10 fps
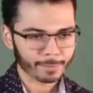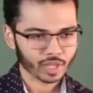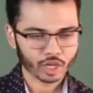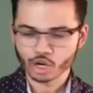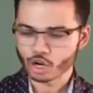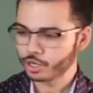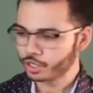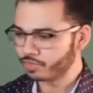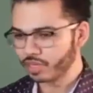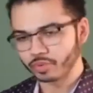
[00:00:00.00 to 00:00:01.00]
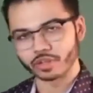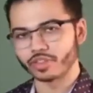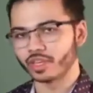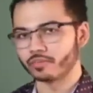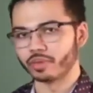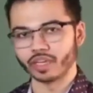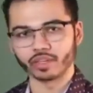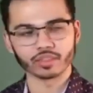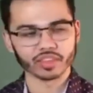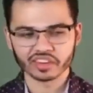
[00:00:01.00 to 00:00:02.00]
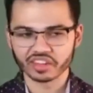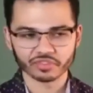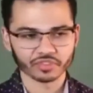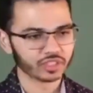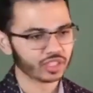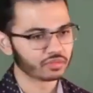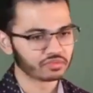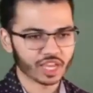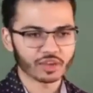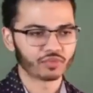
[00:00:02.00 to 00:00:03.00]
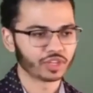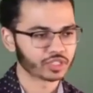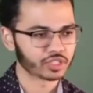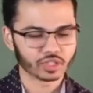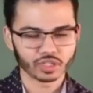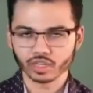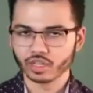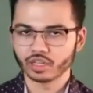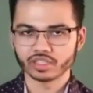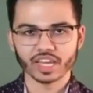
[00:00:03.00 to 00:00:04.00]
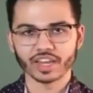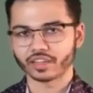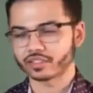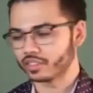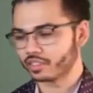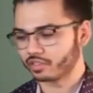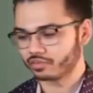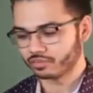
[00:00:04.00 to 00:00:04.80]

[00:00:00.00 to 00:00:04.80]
encouraging people to think big, think differently, take risk, ten X.